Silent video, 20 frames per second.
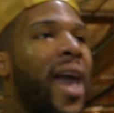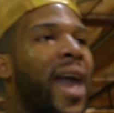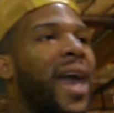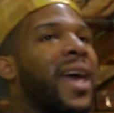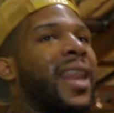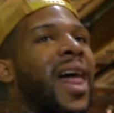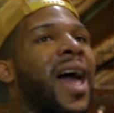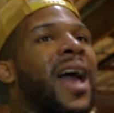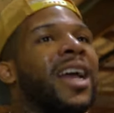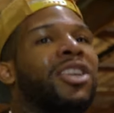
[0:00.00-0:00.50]

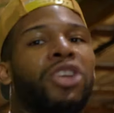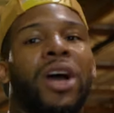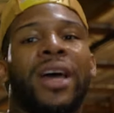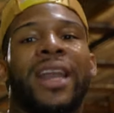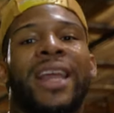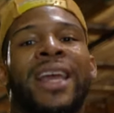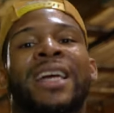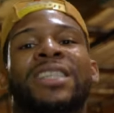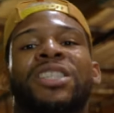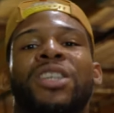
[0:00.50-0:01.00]
and like
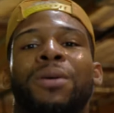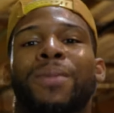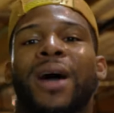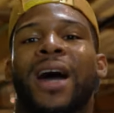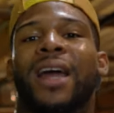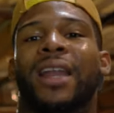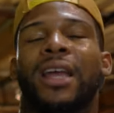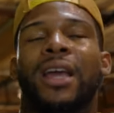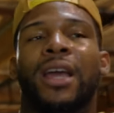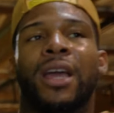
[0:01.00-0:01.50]
trying to hit
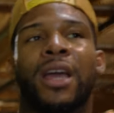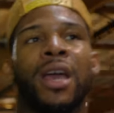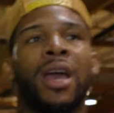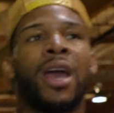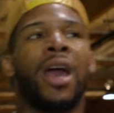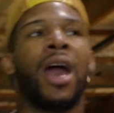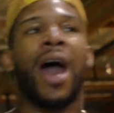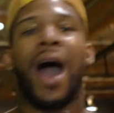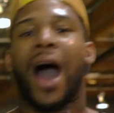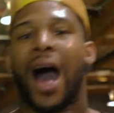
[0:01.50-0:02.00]
somebody.
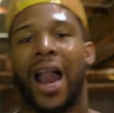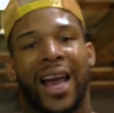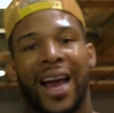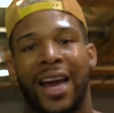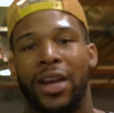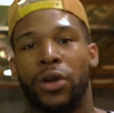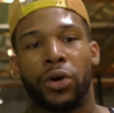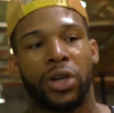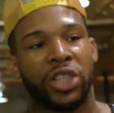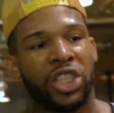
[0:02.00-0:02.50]
All I
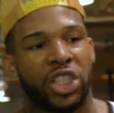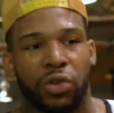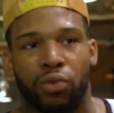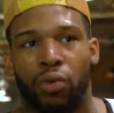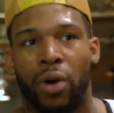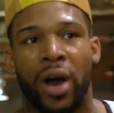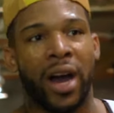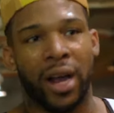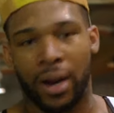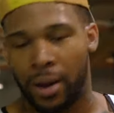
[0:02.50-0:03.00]
gotta do is
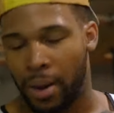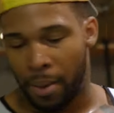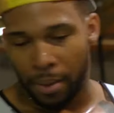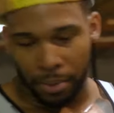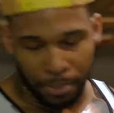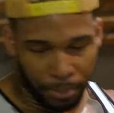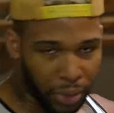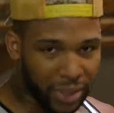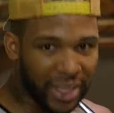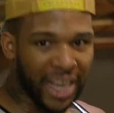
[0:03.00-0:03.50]
just run,
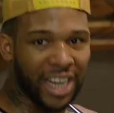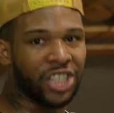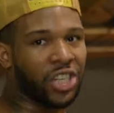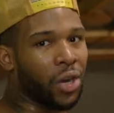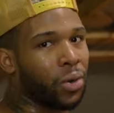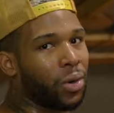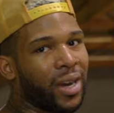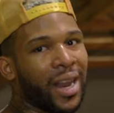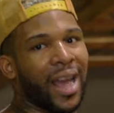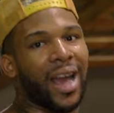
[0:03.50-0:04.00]
put that
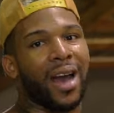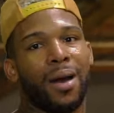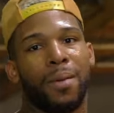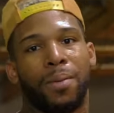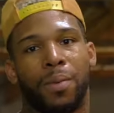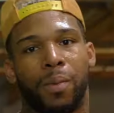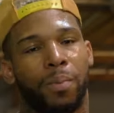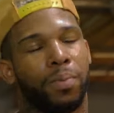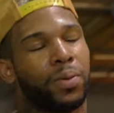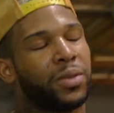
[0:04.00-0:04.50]
shoulder
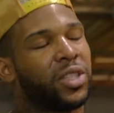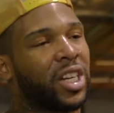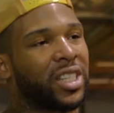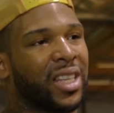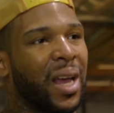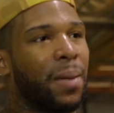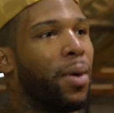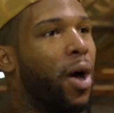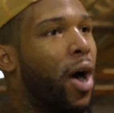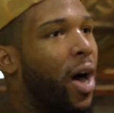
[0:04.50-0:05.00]
down,
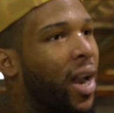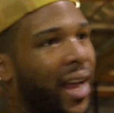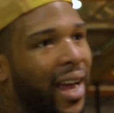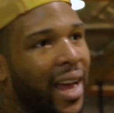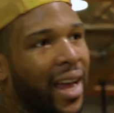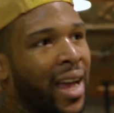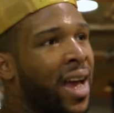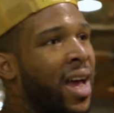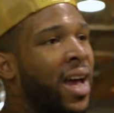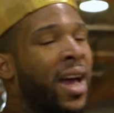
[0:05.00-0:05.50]
tuck that ball
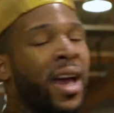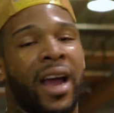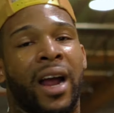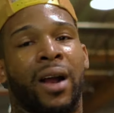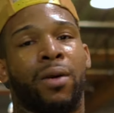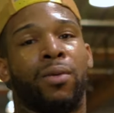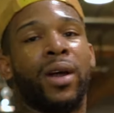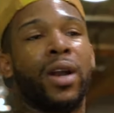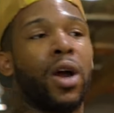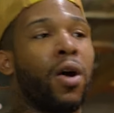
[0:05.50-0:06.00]
in,
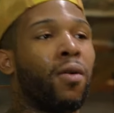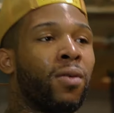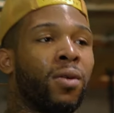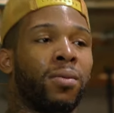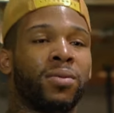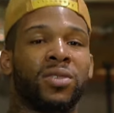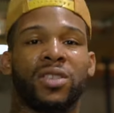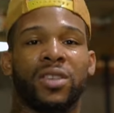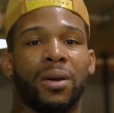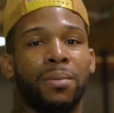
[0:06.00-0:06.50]
and run
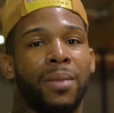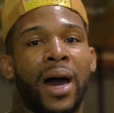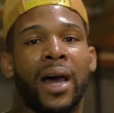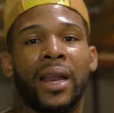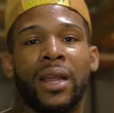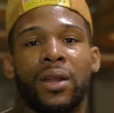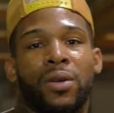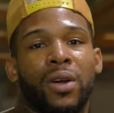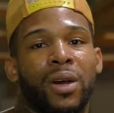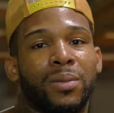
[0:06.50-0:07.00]
over
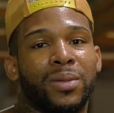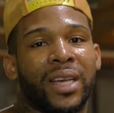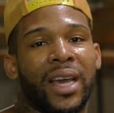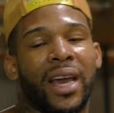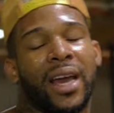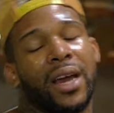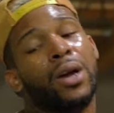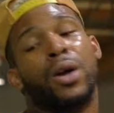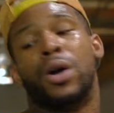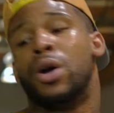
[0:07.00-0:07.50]
somebody, you know what I'm
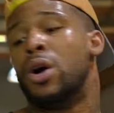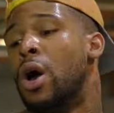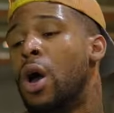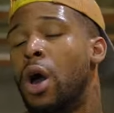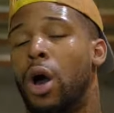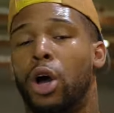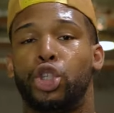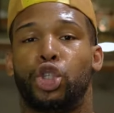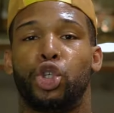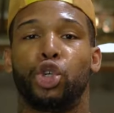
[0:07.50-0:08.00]
saying?
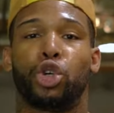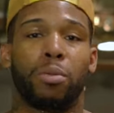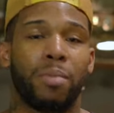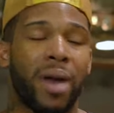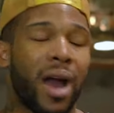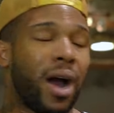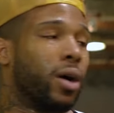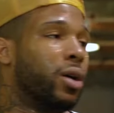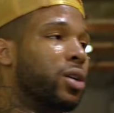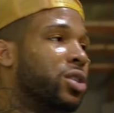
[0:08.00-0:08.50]
Or juke
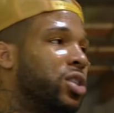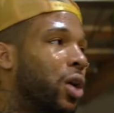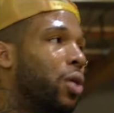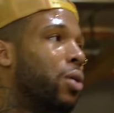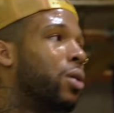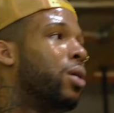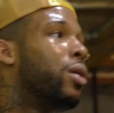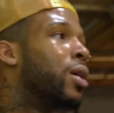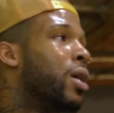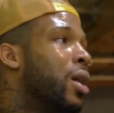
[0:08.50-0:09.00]
them out.
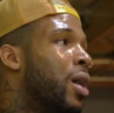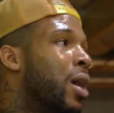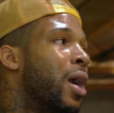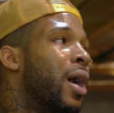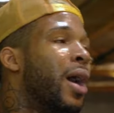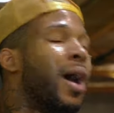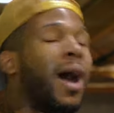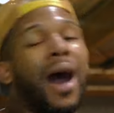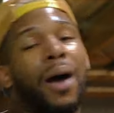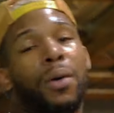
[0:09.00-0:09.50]
So
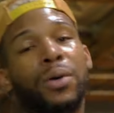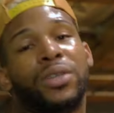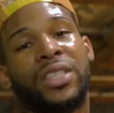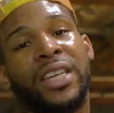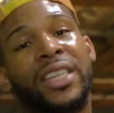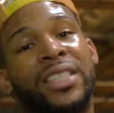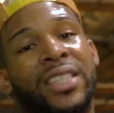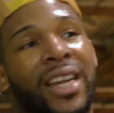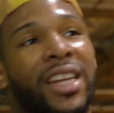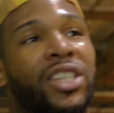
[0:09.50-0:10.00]
I was
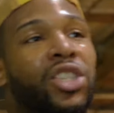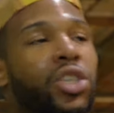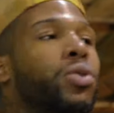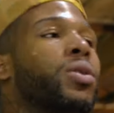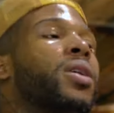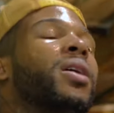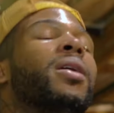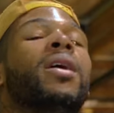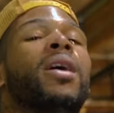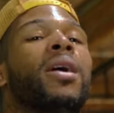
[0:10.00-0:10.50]
decent at
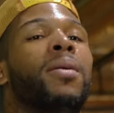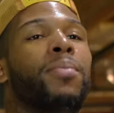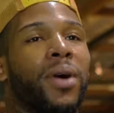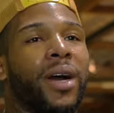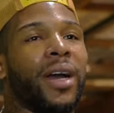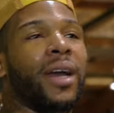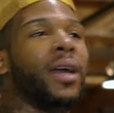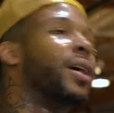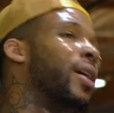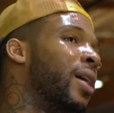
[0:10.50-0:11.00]
juking,
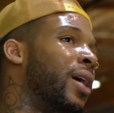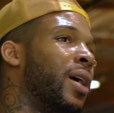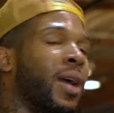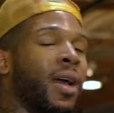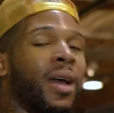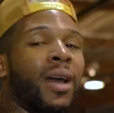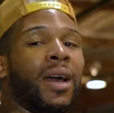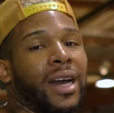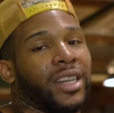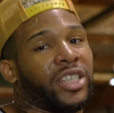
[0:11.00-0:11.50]
but
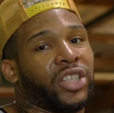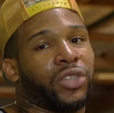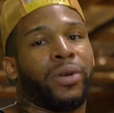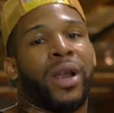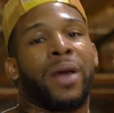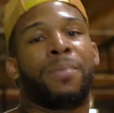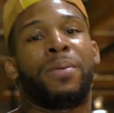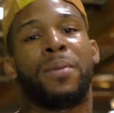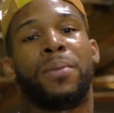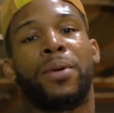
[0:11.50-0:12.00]
I just
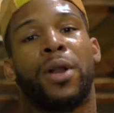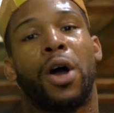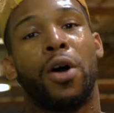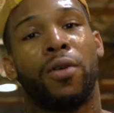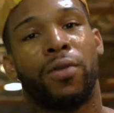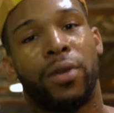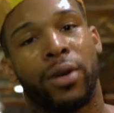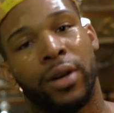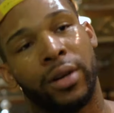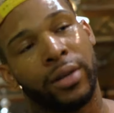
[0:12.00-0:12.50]
ran people
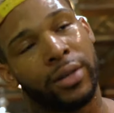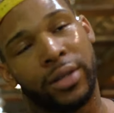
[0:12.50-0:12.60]
over.